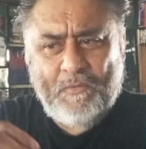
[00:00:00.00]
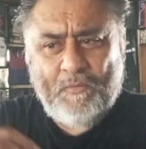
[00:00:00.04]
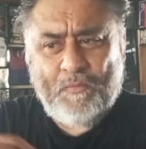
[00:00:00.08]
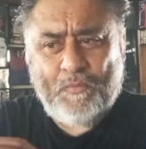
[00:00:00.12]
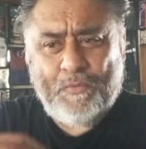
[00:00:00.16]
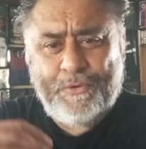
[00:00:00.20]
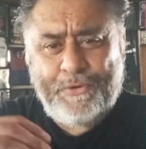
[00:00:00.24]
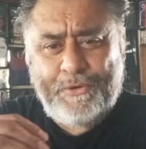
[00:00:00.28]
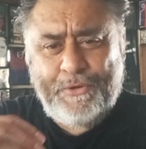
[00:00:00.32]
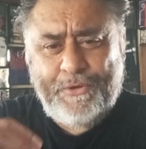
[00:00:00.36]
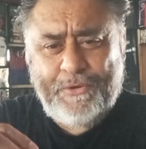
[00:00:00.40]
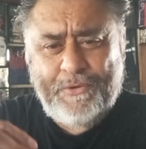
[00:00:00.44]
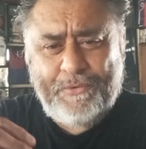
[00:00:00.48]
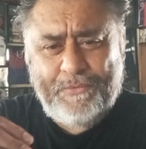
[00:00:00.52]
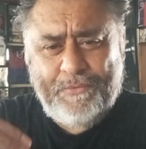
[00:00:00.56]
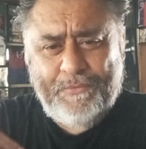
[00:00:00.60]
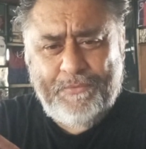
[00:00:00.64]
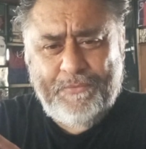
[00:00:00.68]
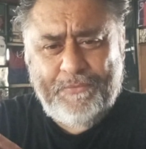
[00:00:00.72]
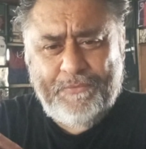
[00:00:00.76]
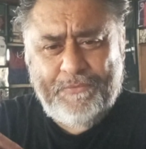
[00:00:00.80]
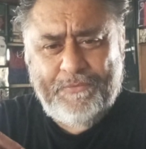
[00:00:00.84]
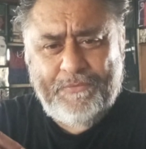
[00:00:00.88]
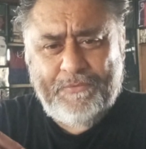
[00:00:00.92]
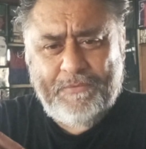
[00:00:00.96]
would
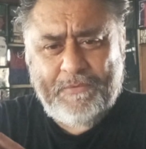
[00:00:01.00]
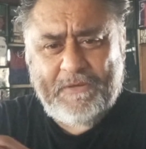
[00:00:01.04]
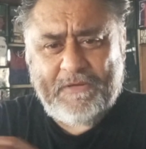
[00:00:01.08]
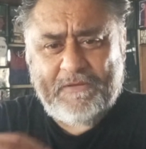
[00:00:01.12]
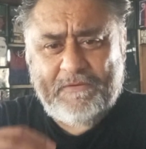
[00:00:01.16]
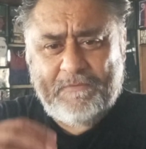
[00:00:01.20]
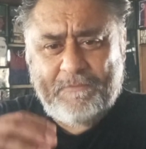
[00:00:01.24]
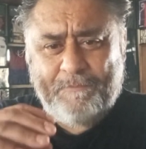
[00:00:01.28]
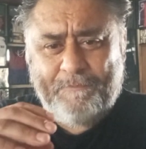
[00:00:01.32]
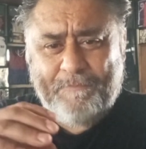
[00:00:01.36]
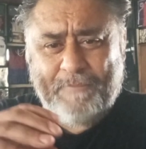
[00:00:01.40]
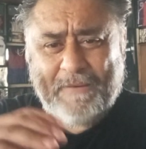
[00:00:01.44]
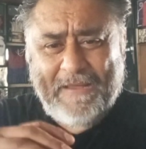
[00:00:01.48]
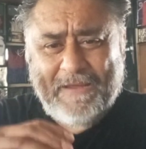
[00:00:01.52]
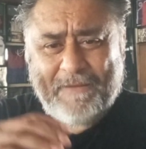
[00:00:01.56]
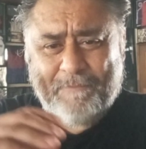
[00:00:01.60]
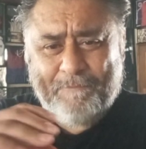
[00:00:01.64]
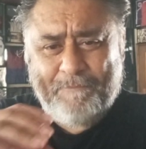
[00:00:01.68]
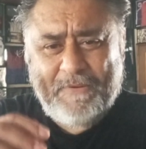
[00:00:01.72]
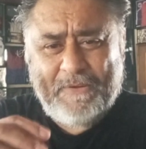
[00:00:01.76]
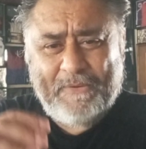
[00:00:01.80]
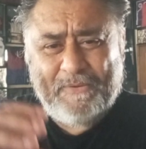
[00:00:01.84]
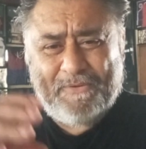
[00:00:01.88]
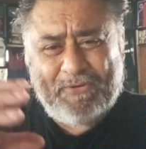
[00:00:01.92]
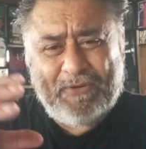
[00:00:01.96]
use, because black
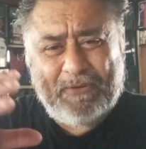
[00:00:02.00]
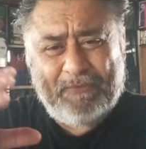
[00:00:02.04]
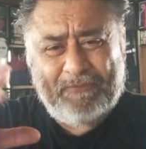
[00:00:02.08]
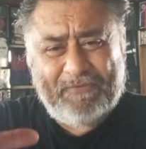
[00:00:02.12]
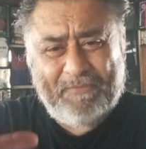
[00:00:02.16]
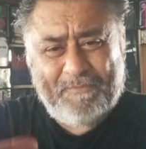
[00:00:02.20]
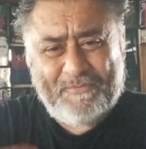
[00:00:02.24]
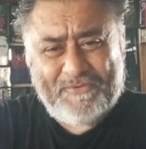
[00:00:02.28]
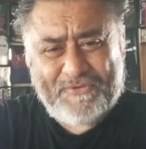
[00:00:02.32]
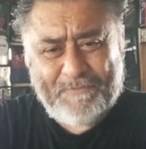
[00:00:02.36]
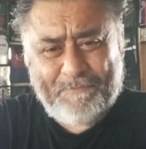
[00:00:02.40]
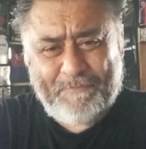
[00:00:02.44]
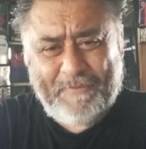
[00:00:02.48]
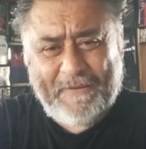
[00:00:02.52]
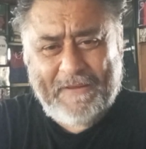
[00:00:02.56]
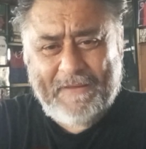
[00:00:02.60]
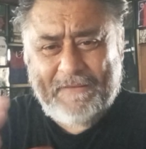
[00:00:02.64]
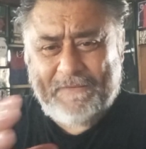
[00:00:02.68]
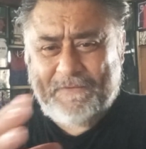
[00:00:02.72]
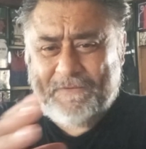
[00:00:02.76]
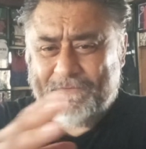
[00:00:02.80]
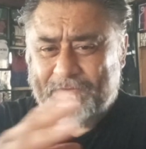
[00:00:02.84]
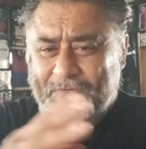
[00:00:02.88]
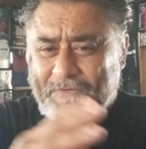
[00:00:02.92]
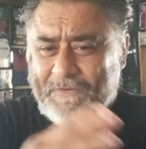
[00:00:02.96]
belt comes from Japan,
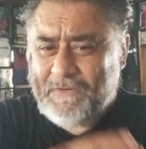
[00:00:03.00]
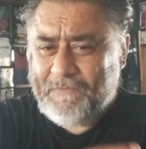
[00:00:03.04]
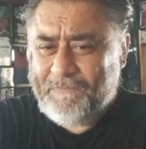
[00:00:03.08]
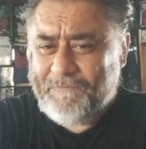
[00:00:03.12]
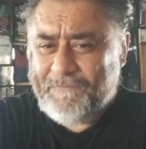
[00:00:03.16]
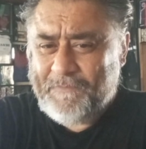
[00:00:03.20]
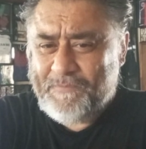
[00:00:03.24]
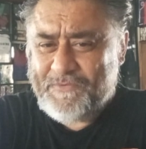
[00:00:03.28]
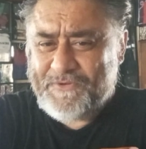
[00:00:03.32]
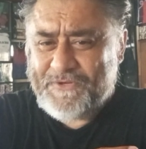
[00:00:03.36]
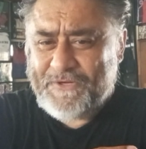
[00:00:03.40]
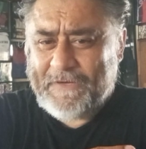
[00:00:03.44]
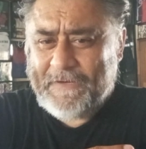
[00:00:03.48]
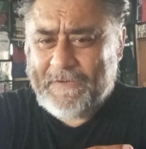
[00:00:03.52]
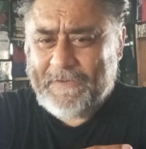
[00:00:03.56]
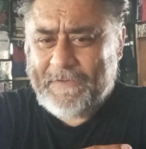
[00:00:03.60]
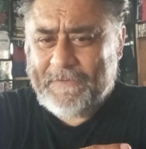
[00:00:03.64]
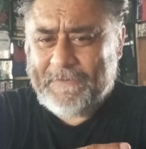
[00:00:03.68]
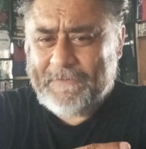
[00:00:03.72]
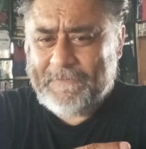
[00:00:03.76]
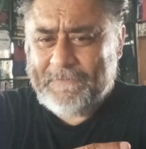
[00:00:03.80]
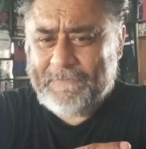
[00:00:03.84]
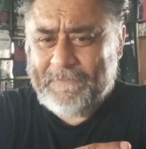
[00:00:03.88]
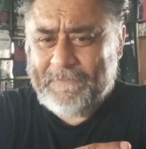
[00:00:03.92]
doesn't come from China,